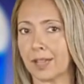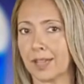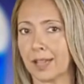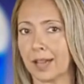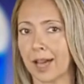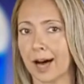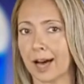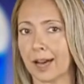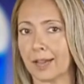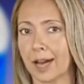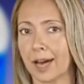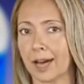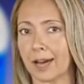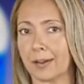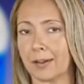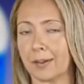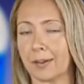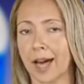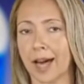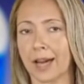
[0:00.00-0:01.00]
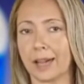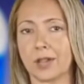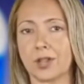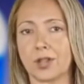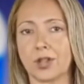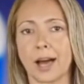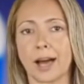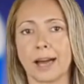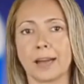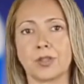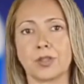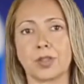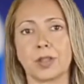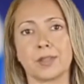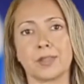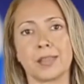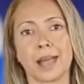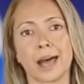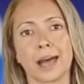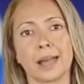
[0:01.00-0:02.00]
saliva and a change
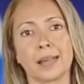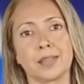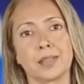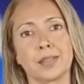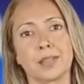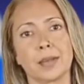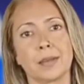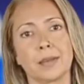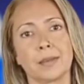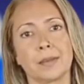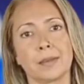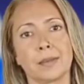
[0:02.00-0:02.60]
in taste.